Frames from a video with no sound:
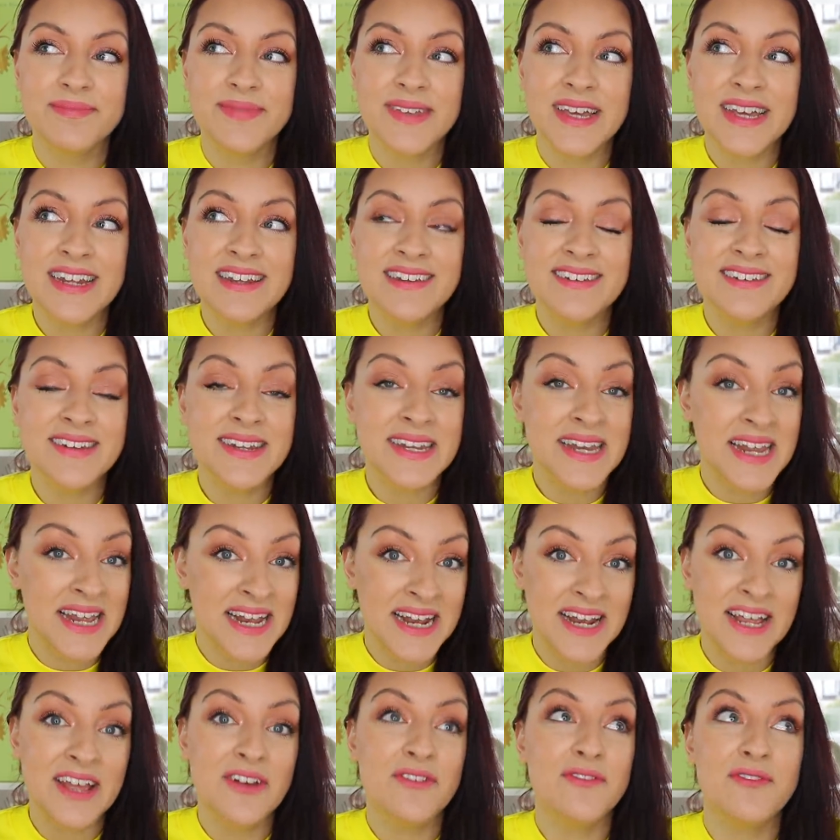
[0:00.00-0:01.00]
It's
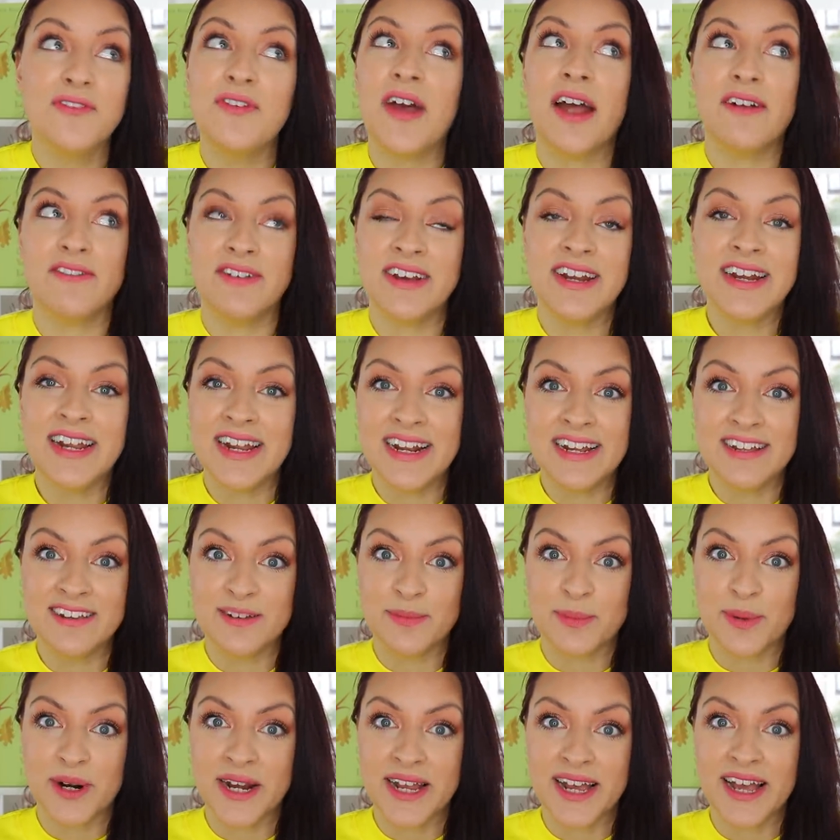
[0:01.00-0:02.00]
nearly, very nearly
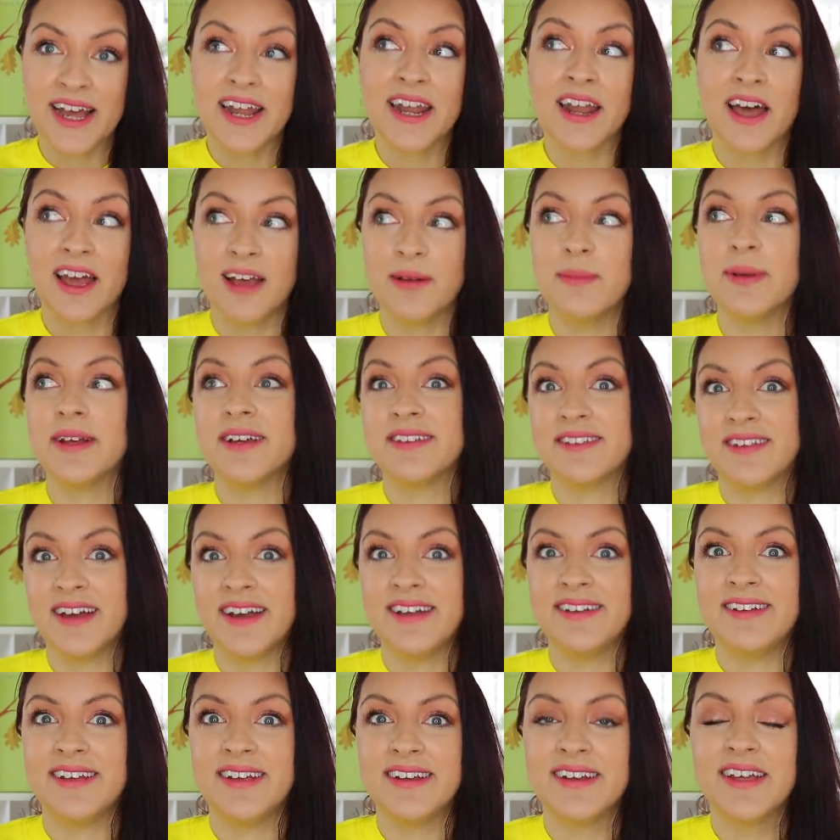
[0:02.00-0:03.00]
spring and I am
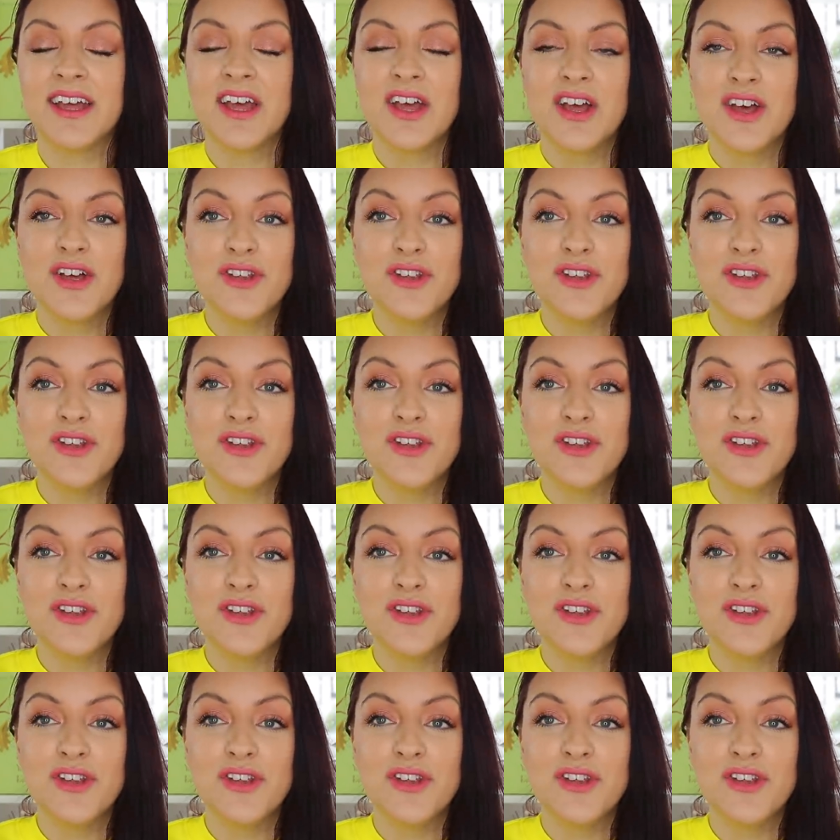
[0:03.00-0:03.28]
excited.